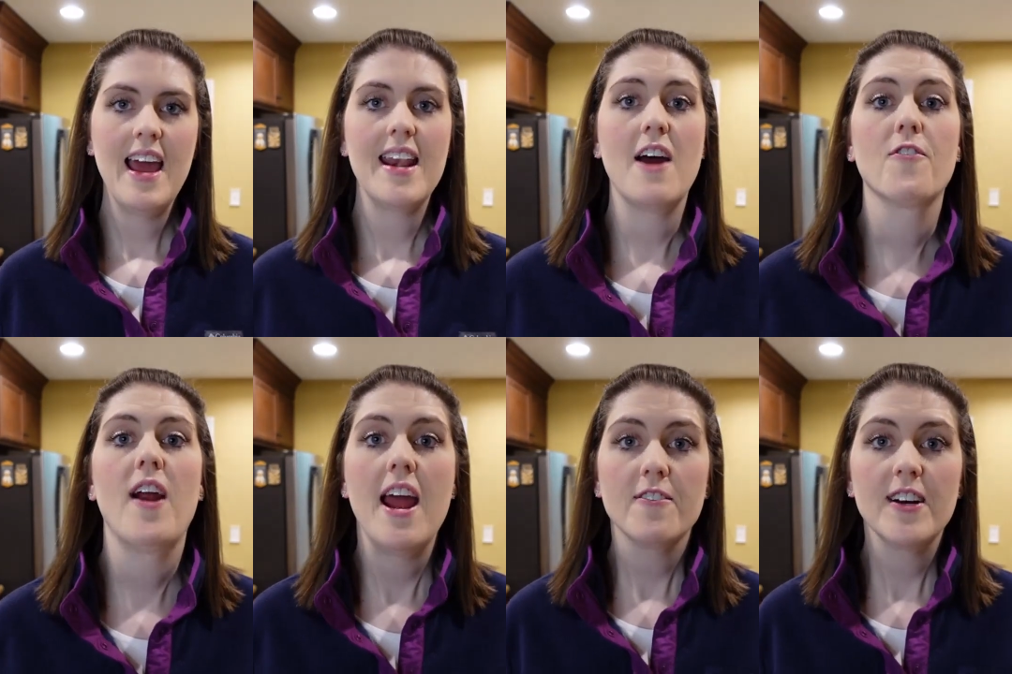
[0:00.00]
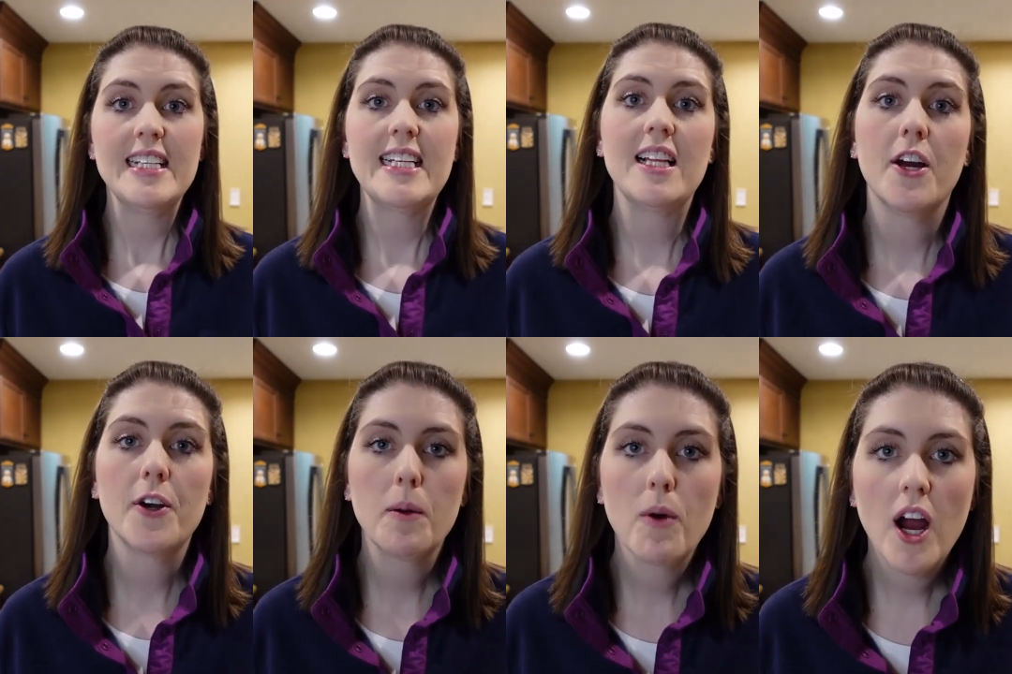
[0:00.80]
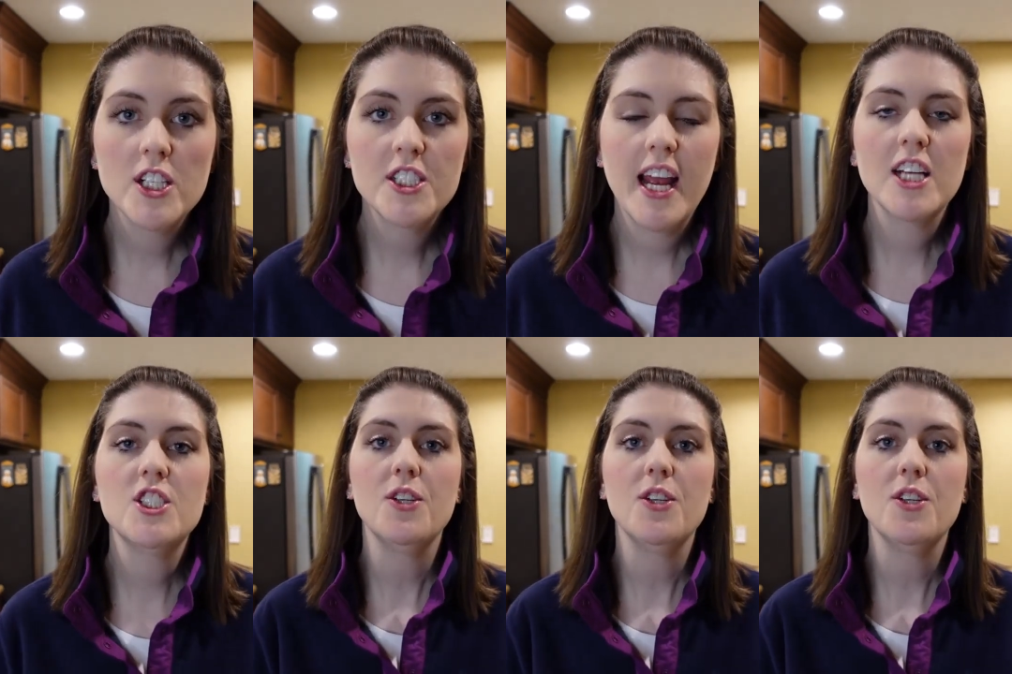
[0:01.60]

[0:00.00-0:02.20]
Now, for every decluttering project,